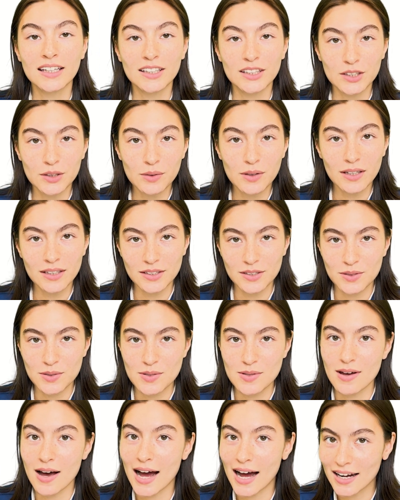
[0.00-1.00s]
You can use
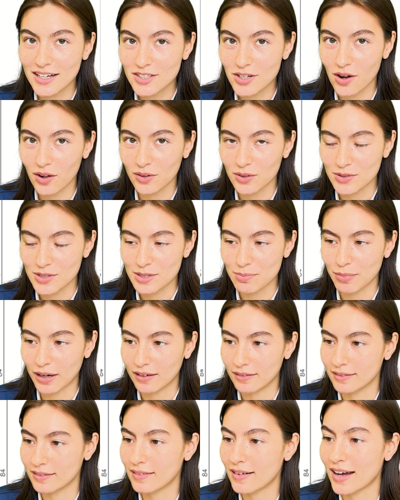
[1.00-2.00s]
the Add Tolerance
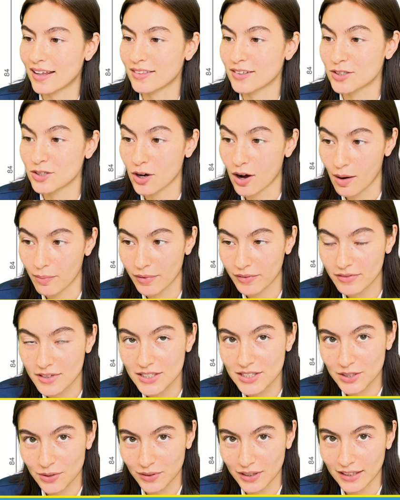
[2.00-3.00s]
button at the top of the
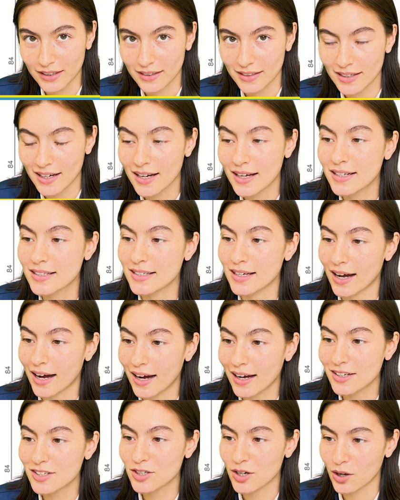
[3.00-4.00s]
screen to
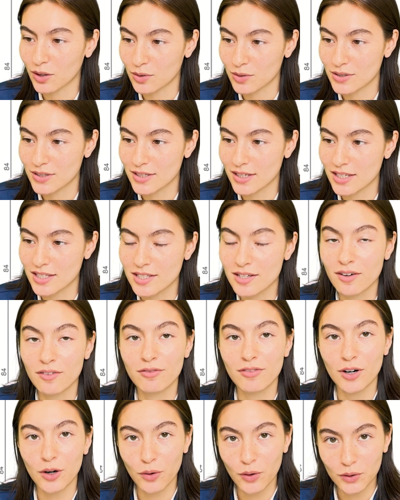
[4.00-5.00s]
add tolerances
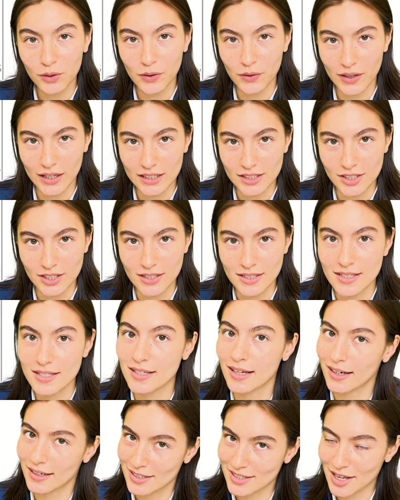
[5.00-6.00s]
for hole locations,
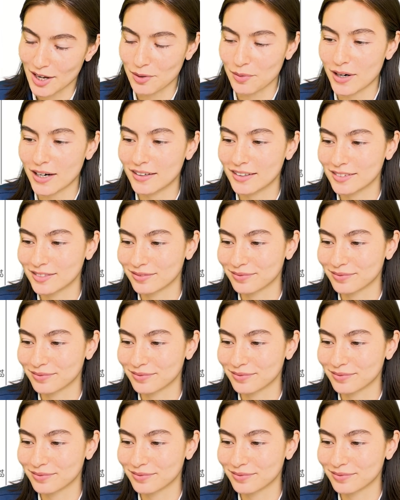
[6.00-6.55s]
etc.